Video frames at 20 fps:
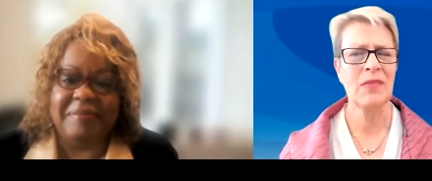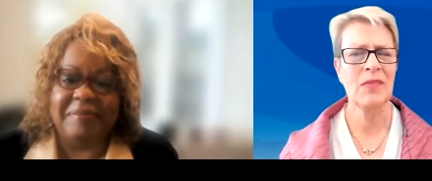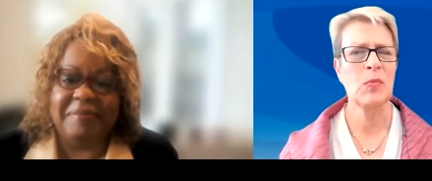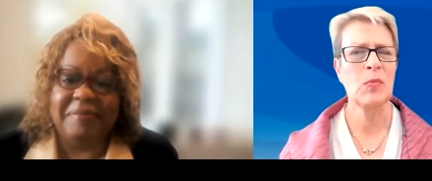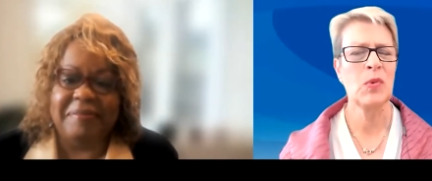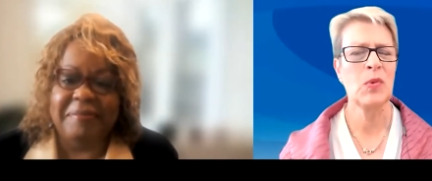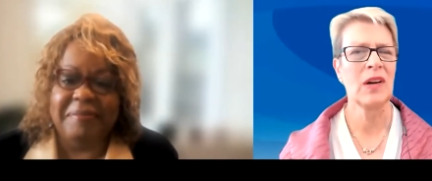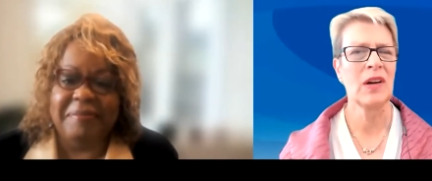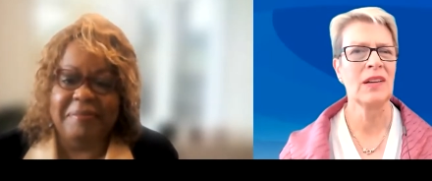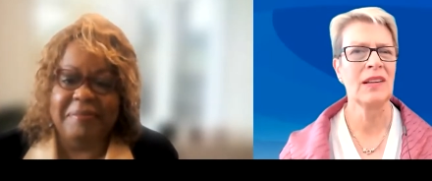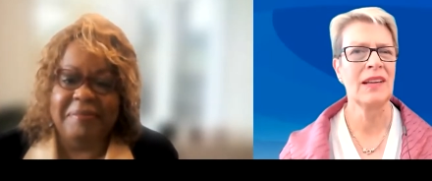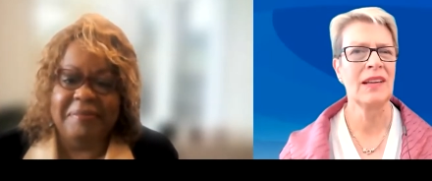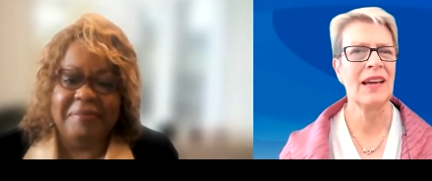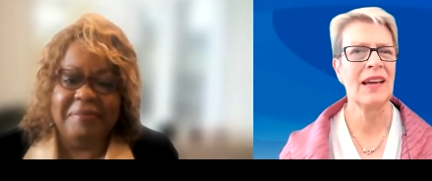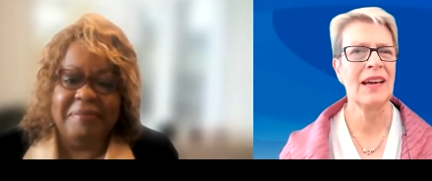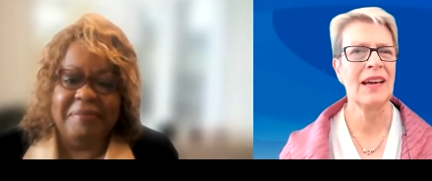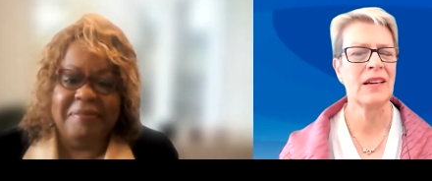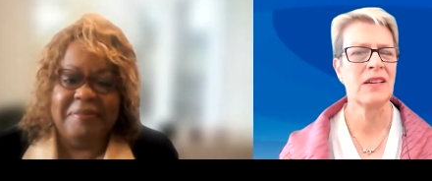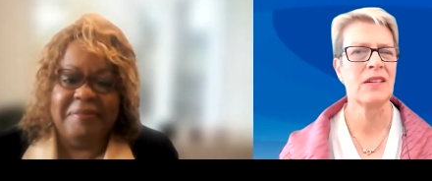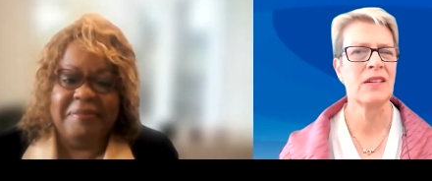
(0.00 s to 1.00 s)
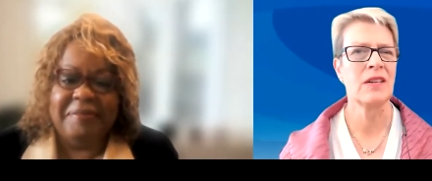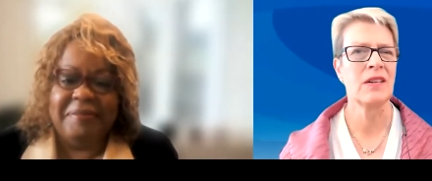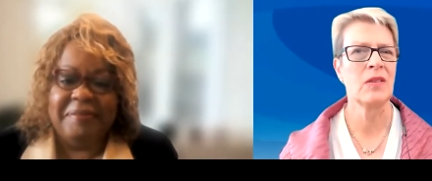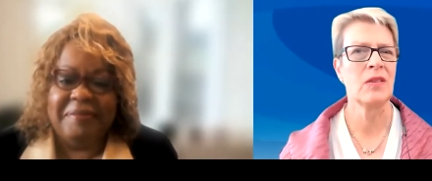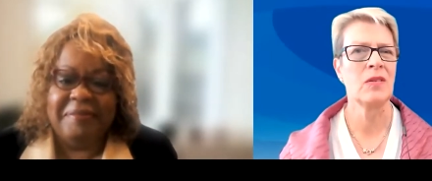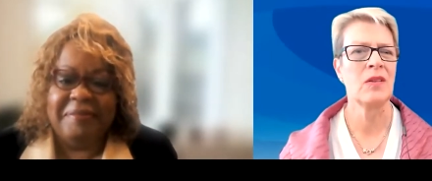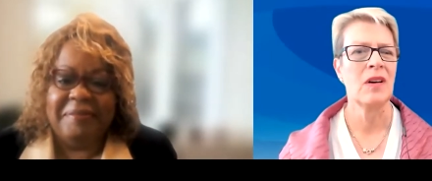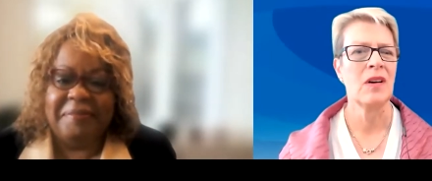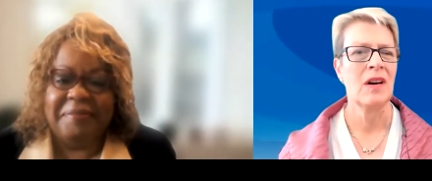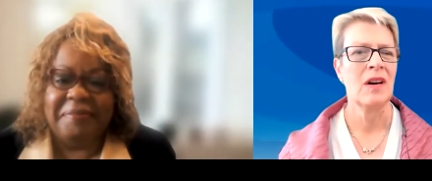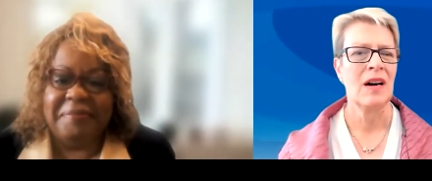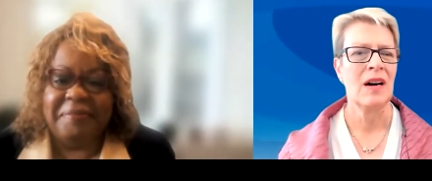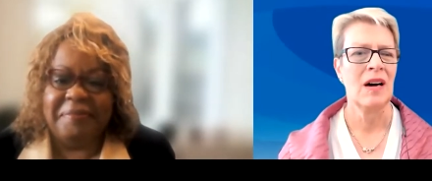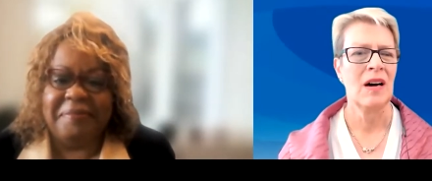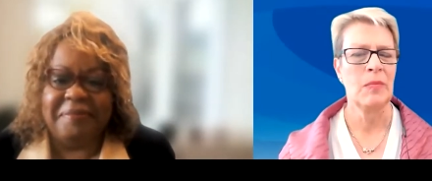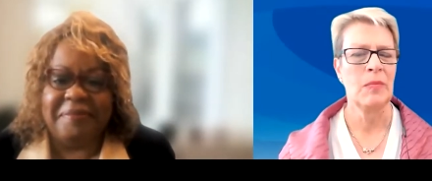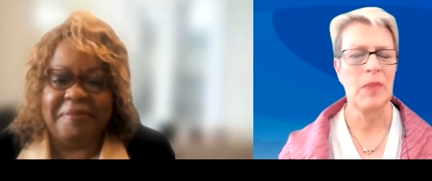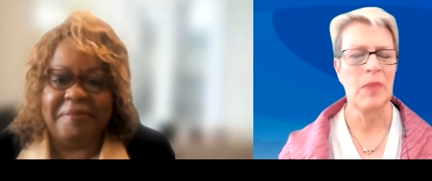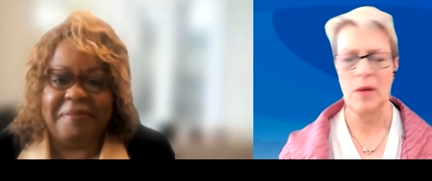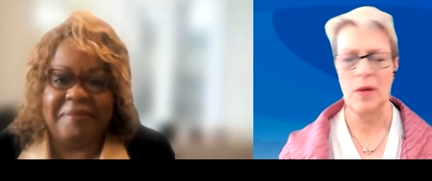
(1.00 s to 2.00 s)
Speaker 1: to have to put a link to
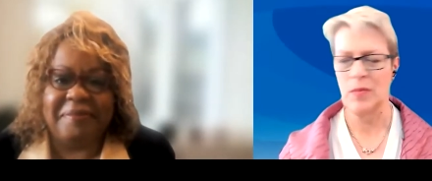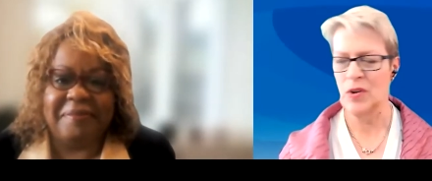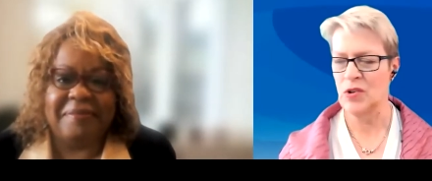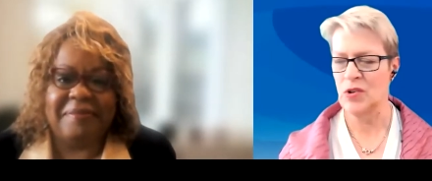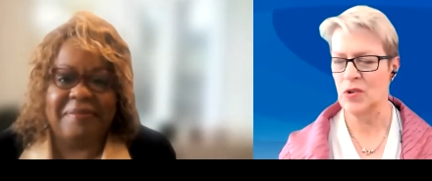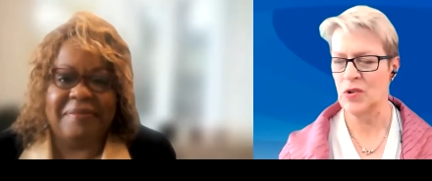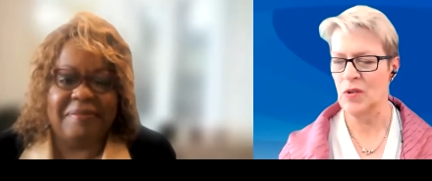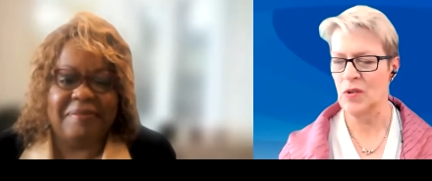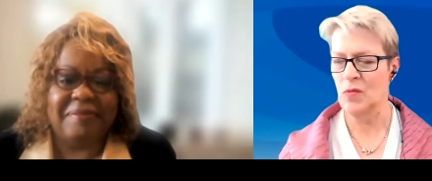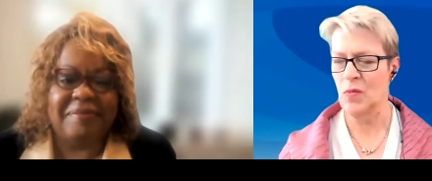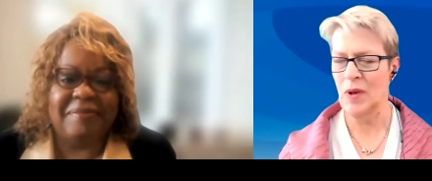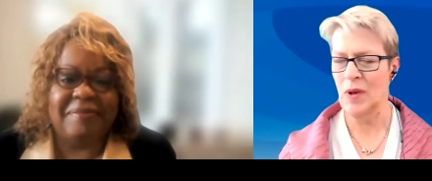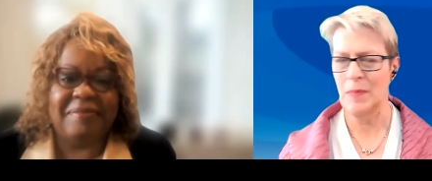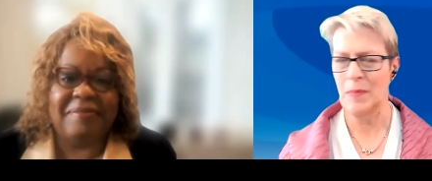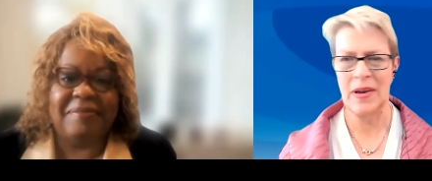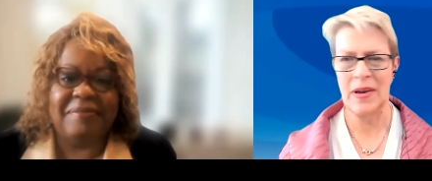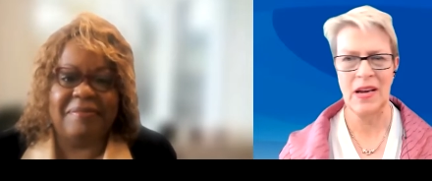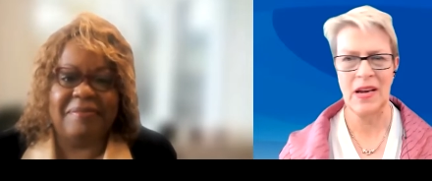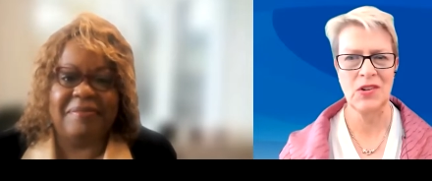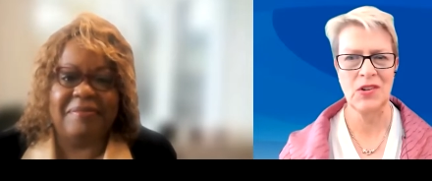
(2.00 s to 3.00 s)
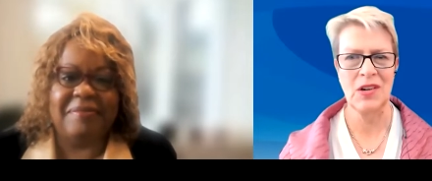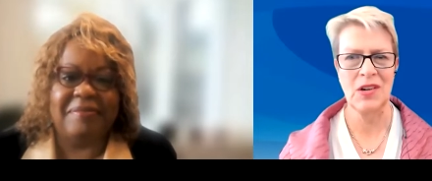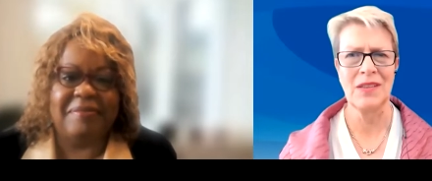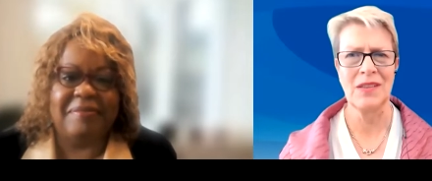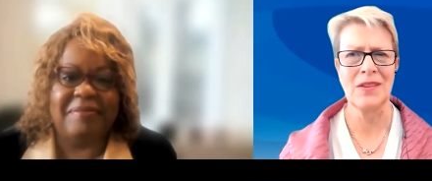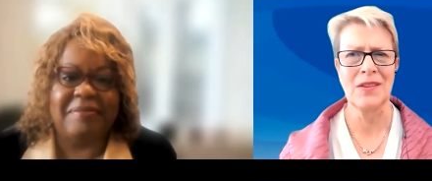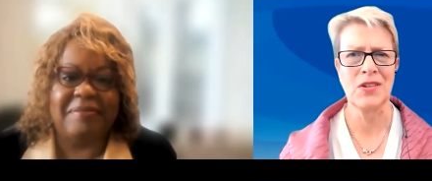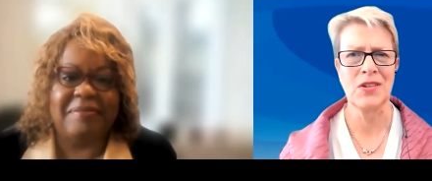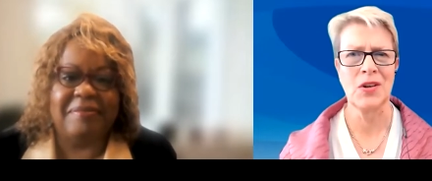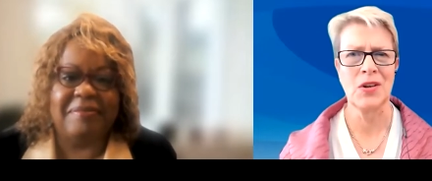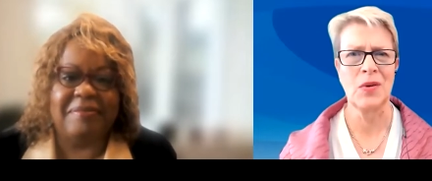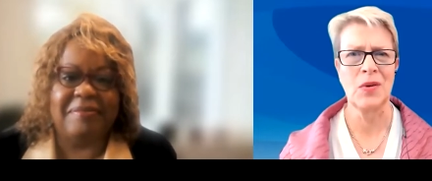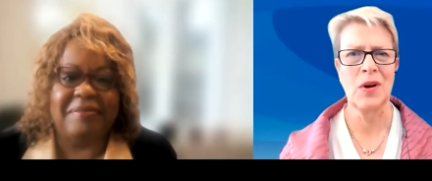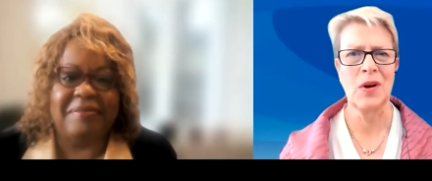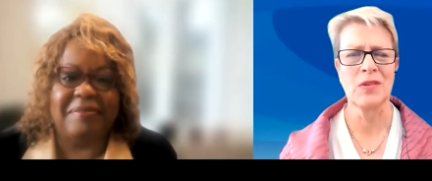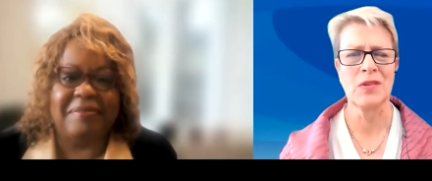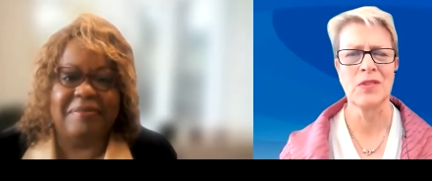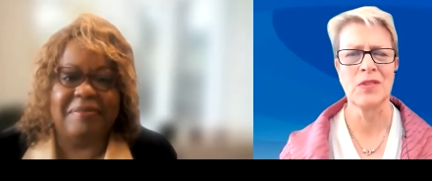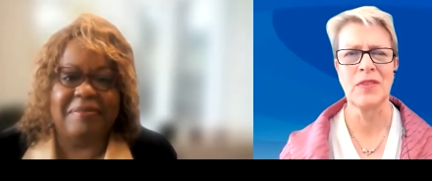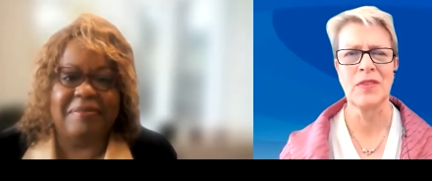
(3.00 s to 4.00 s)
a Barbara Jordan webpage in the show
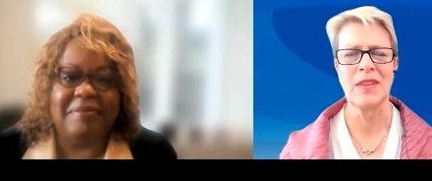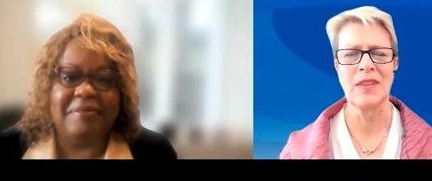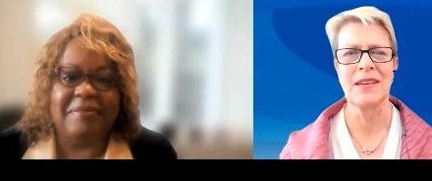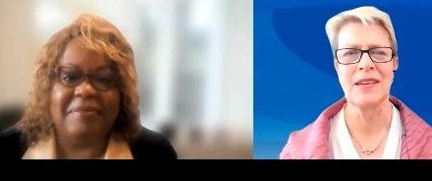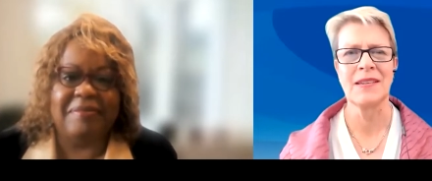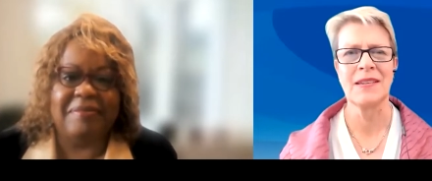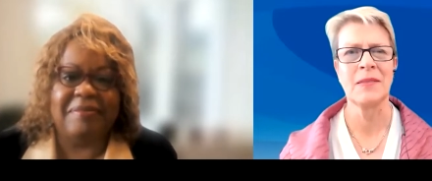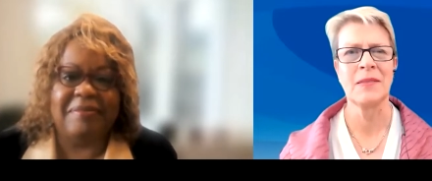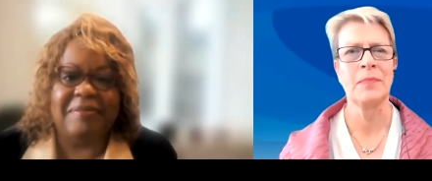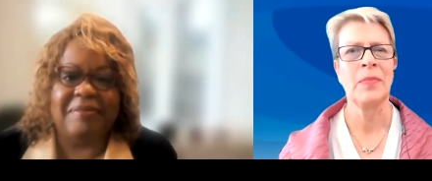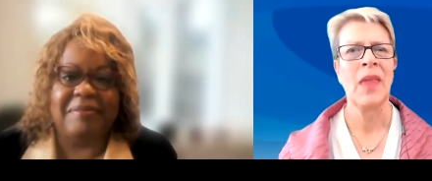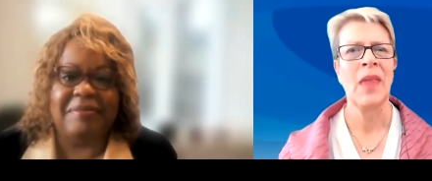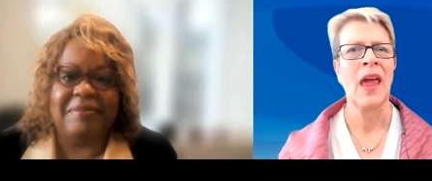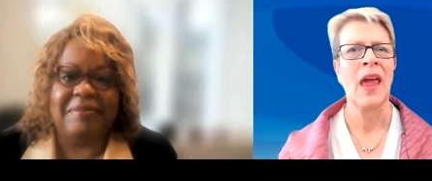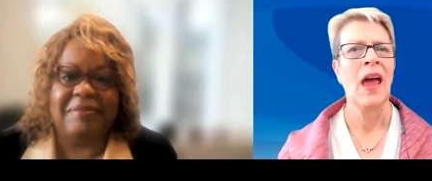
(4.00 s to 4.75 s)
notes for this.